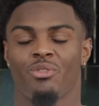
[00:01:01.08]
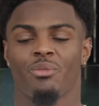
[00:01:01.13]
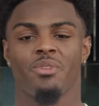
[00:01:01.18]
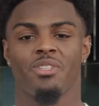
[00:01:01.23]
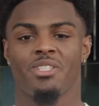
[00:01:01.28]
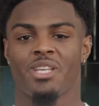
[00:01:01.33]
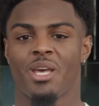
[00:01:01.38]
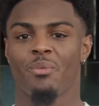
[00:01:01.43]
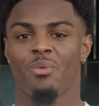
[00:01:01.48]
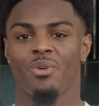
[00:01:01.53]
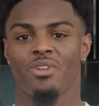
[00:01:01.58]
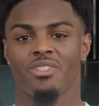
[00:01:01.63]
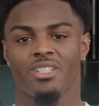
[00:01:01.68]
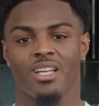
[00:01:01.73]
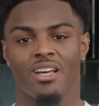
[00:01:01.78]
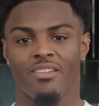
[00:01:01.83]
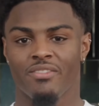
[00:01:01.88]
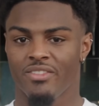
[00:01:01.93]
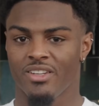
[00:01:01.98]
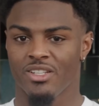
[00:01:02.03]
from the table
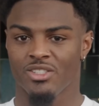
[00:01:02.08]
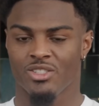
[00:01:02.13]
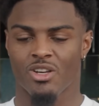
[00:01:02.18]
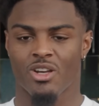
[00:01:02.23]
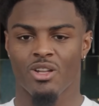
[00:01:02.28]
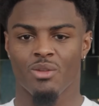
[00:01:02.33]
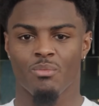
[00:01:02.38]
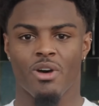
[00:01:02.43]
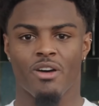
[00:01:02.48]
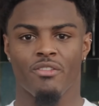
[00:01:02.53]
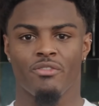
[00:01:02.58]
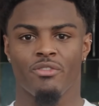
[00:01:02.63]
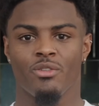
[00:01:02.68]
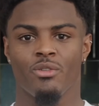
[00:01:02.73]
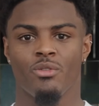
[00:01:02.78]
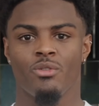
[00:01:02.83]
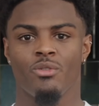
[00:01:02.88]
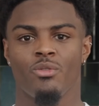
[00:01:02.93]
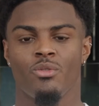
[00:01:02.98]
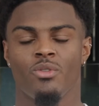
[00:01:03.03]
until I finished all of my
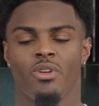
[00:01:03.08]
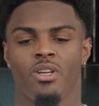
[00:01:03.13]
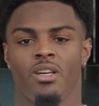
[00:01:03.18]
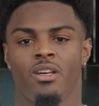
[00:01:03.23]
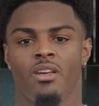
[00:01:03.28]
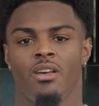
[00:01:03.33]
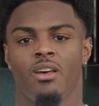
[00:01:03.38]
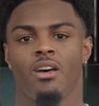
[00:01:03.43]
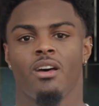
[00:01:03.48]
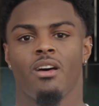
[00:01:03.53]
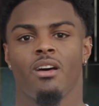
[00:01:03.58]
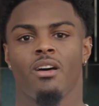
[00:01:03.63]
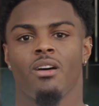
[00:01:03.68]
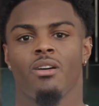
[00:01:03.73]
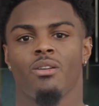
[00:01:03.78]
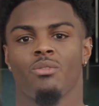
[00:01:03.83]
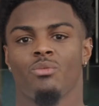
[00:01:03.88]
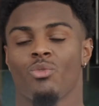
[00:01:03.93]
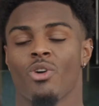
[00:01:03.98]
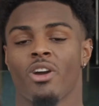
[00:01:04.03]
food,
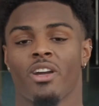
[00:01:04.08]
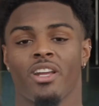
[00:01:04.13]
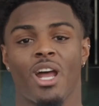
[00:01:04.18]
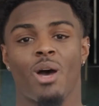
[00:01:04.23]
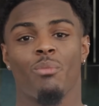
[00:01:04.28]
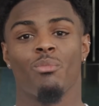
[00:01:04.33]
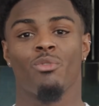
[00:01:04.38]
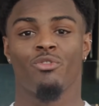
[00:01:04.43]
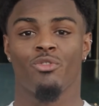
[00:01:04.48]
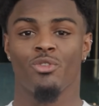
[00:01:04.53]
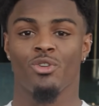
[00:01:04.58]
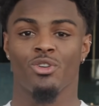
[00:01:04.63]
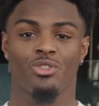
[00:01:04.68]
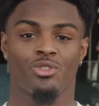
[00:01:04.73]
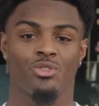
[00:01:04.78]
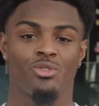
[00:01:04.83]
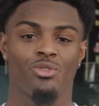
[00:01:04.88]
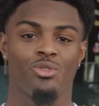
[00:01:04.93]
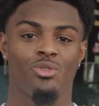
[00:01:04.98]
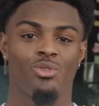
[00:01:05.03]
working out before
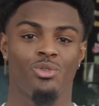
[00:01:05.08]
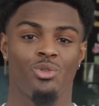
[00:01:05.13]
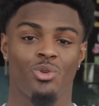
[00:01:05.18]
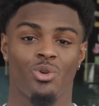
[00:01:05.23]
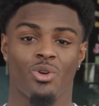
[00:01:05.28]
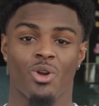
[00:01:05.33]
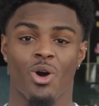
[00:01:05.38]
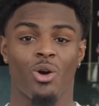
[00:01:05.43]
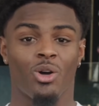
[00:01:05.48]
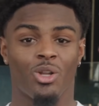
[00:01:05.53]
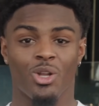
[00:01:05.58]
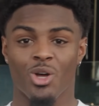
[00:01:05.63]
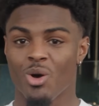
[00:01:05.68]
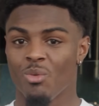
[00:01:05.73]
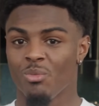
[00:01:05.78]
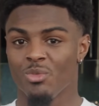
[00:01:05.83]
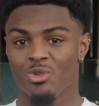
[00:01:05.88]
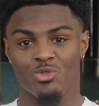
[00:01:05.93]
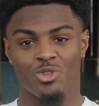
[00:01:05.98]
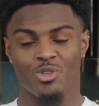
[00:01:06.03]
school, doing
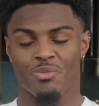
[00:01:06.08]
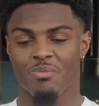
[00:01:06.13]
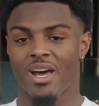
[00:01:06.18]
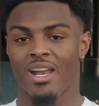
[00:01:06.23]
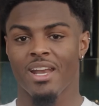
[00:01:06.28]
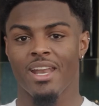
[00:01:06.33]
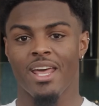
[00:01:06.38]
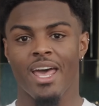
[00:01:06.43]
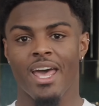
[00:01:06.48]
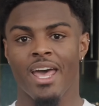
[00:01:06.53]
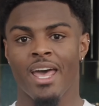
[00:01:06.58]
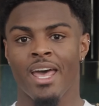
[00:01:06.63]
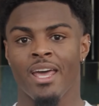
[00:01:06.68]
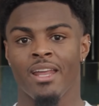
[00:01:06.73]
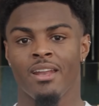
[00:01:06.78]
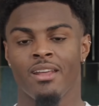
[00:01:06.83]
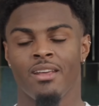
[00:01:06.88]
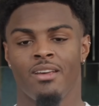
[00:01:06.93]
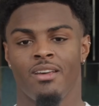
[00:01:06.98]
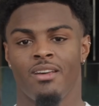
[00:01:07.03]
Oklahomas with my
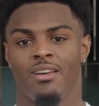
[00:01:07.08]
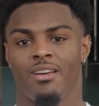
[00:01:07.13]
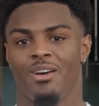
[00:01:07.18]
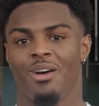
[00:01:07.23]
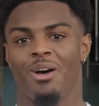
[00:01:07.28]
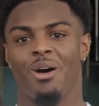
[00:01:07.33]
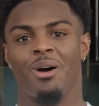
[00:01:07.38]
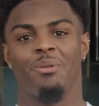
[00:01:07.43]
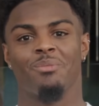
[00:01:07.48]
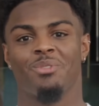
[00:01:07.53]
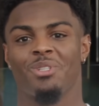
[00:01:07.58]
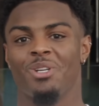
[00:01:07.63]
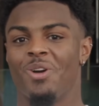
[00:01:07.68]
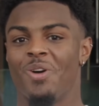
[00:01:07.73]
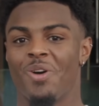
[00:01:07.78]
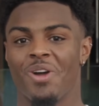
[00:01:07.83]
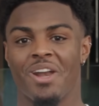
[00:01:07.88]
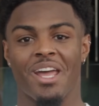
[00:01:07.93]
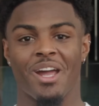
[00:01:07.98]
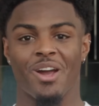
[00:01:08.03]
dad, to
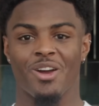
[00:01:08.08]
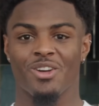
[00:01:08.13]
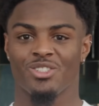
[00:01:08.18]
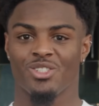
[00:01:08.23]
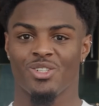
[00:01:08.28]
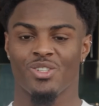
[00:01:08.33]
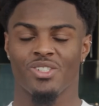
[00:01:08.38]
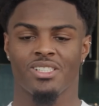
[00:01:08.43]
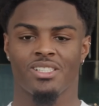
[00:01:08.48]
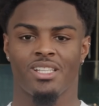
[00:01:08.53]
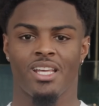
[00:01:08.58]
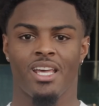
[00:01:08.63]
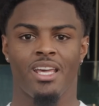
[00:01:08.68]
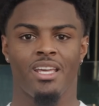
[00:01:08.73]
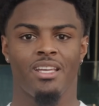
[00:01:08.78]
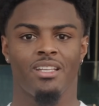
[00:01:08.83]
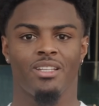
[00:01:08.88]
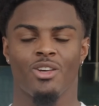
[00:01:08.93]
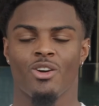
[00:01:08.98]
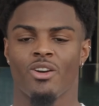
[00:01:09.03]
going to Arizona
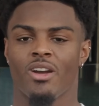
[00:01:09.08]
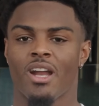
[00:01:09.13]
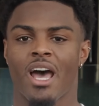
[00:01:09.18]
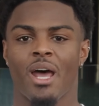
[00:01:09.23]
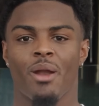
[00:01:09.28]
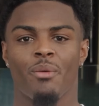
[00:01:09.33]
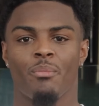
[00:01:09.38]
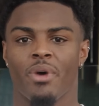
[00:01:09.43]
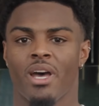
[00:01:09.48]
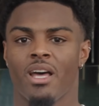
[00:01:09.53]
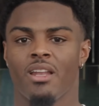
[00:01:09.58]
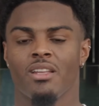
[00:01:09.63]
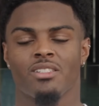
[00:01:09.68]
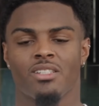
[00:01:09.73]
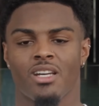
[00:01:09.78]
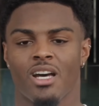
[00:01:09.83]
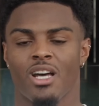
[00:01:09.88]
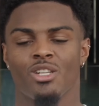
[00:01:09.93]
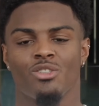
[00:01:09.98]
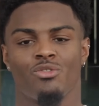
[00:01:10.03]
State, learning how to balance
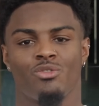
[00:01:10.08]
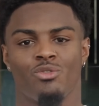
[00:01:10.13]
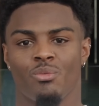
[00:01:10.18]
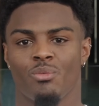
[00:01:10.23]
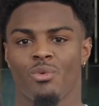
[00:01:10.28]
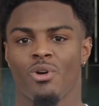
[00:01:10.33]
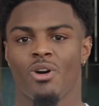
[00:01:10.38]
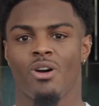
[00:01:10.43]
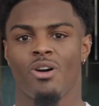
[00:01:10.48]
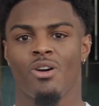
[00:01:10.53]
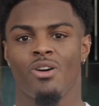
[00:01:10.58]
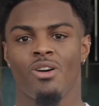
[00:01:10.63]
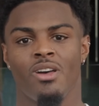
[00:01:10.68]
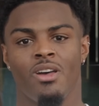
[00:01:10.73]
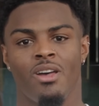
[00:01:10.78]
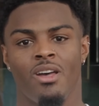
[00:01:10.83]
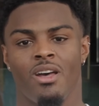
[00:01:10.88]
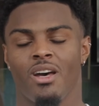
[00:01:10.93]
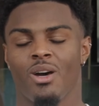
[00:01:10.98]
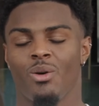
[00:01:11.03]
college football
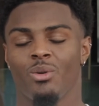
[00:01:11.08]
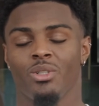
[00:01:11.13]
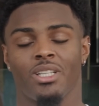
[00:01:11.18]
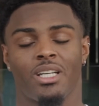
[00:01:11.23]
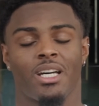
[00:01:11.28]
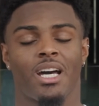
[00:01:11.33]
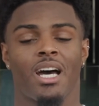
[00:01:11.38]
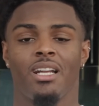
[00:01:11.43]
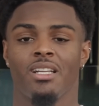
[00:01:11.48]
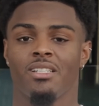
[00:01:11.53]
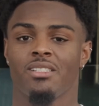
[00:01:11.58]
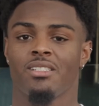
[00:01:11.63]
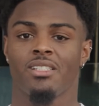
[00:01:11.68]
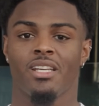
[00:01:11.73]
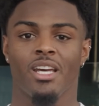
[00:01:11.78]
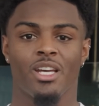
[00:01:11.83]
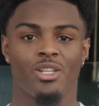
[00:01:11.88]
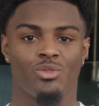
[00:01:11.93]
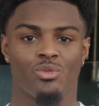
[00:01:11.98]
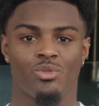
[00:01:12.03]
with the college
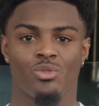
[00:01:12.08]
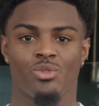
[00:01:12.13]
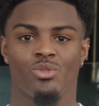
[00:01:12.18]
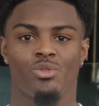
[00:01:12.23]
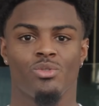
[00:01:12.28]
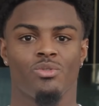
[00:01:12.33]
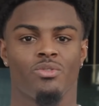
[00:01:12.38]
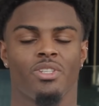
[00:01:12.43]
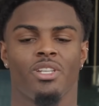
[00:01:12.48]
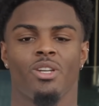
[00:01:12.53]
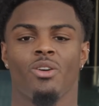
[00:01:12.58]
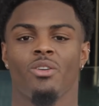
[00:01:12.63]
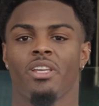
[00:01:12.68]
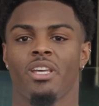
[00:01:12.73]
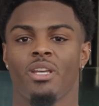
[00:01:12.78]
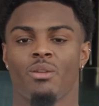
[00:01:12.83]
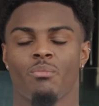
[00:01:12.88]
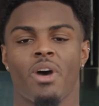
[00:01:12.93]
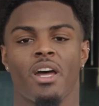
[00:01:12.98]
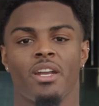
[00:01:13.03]
schedule,
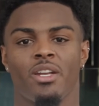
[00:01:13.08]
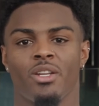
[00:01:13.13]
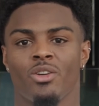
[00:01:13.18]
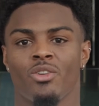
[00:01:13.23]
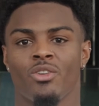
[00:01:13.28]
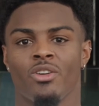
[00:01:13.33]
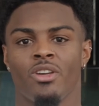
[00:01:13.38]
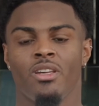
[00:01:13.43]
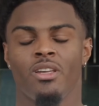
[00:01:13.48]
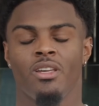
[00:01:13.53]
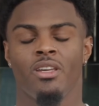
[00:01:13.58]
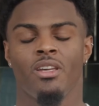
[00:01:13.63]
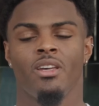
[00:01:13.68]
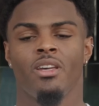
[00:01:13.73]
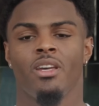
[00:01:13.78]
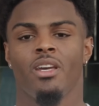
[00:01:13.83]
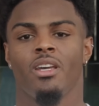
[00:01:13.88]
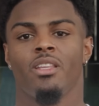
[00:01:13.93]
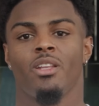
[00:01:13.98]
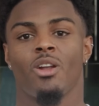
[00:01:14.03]
getting my degree,
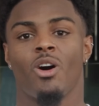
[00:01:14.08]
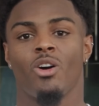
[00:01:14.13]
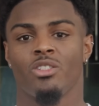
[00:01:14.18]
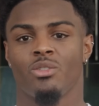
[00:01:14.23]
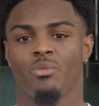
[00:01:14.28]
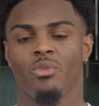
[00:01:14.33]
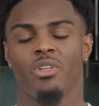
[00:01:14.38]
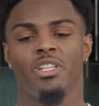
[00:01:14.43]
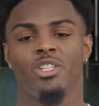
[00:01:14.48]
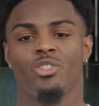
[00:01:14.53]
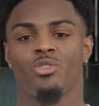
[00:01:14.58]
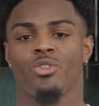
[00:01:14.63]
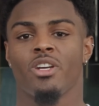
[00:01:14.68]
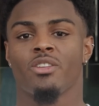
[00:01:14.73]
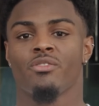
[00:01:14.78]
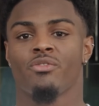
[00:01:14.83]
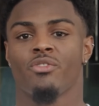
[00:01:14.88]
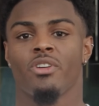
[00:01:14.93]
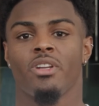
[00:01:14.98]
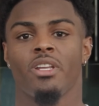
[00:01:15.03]
and then ultimately
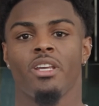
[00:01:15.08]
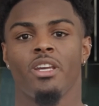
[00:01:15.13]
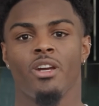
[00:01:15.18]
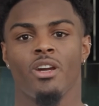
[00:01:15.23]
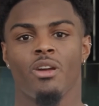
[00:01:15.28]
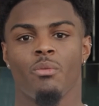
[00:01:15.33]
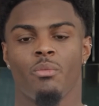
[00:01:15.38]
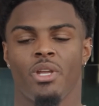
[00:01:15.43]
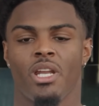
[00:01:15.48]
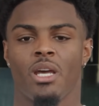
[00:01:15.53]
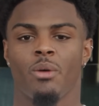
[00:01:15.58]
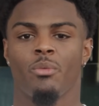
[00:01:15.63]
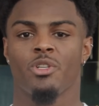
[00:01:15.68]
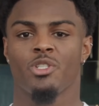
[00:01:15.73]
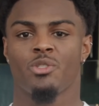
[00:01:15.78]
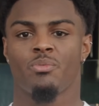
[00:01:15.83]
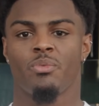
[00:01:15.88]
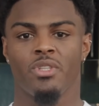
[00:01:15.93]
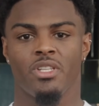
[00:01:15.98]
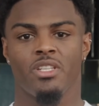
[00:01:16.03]
transferring here and being able to
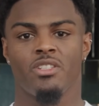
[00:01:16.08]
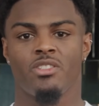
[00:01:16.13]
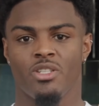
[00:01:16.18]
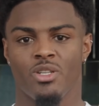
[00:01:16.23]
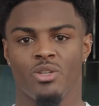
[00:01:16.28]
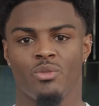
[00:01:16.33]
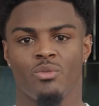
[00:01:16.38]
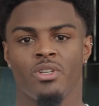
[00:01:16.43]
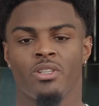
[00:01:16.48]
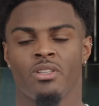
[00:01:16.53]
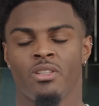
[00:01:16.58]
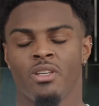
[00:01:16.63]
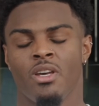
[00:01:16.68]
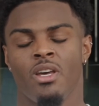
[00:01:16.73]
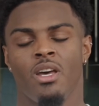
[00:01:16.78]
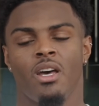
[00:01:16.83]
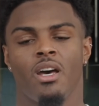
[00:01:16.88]
spend this year with